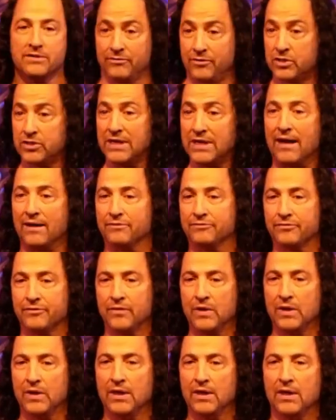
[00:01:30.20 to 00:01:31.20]
of yourself
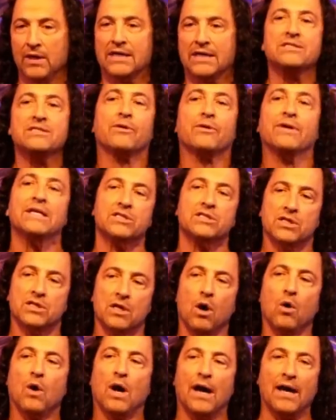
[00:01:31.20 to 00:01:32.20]
because there is
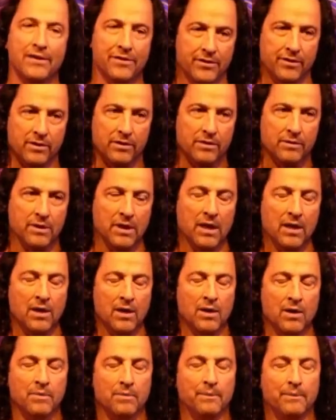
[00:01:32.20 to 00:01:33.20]
no other.
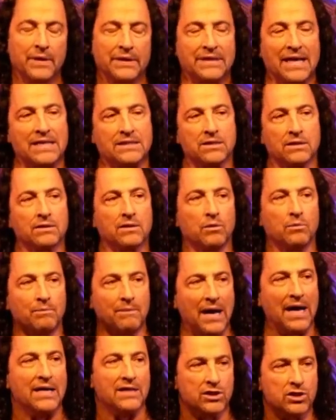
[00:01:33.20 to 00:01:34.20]
But that's a little
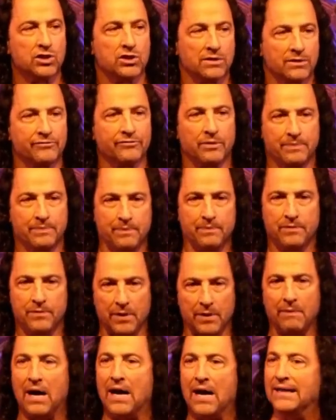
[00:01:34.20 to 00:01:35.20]
much for
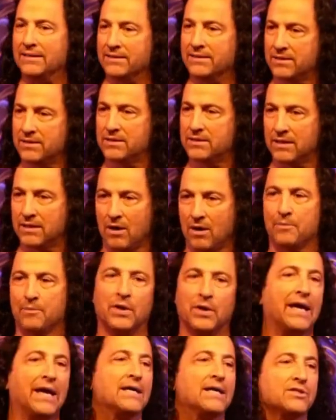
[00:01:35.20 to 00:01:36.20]
the mind to
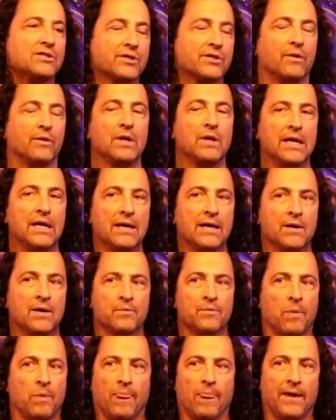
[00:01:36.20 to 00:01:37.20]
comprehend. So
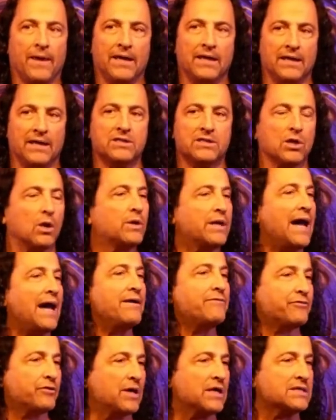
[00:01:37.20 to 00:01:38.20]
it, it's okay
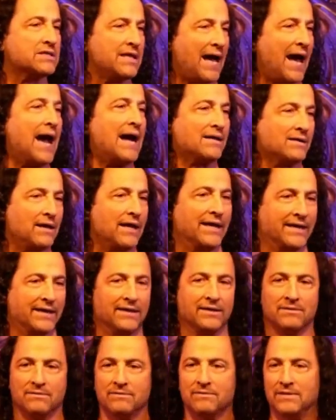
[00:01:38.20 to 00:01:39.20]
for us to act like
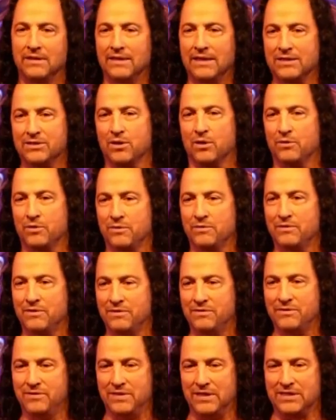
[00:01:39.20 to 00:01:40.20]
it as though
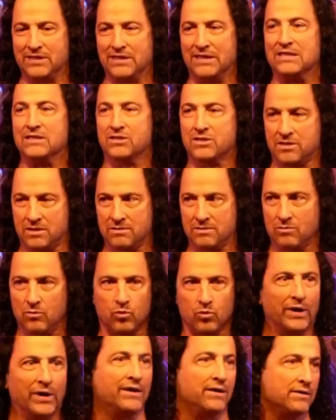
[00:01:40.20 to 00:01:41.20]
this is
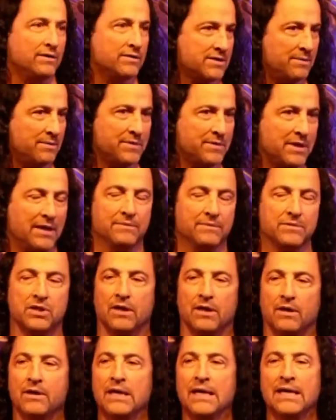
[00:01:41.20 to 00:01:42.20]
real sometimes, you
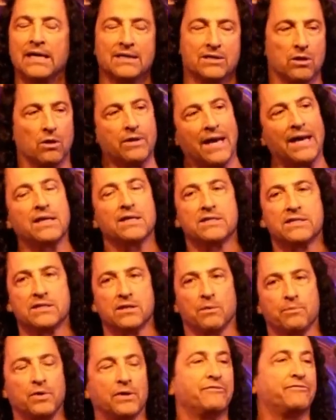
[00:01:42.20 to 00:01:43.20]
know. It's okay to
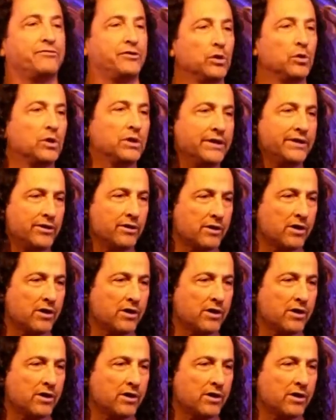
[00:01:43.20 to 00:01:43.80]
still put fuel in your